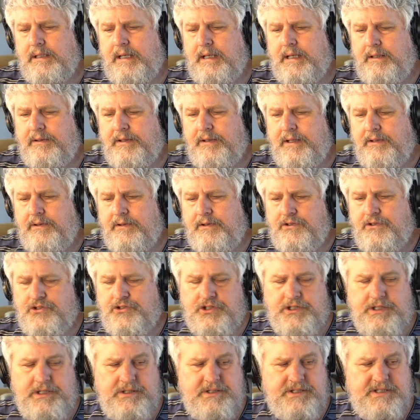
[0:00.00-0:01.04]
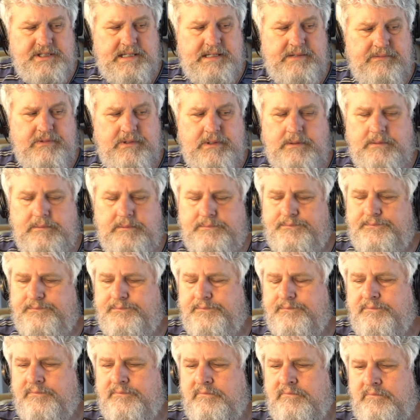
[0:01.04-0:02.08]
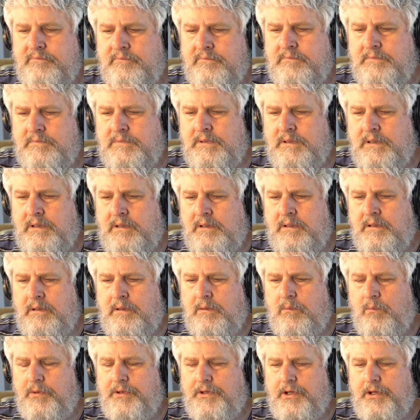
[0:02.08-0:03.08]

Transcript: and then the G7